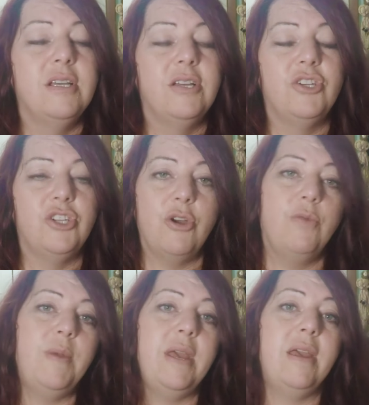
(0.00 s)
showed
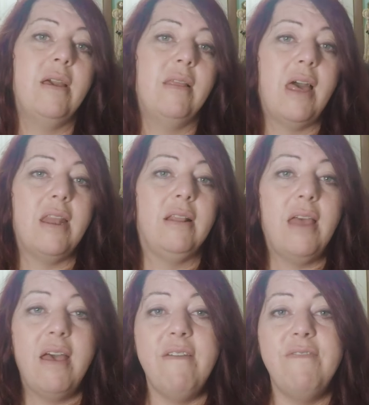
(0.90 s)
me a lot of
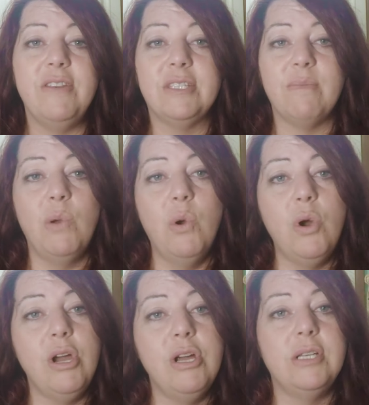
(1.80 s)
love and
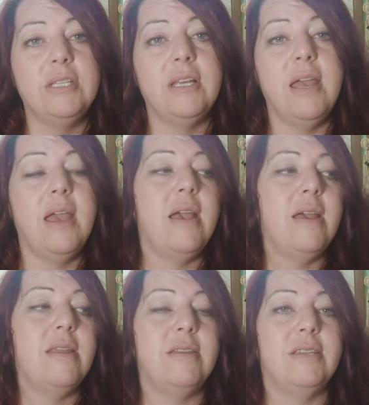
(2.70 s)
support,
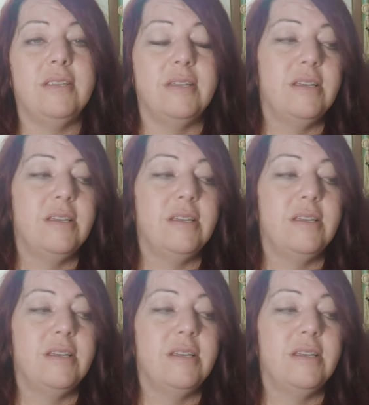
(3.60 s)
and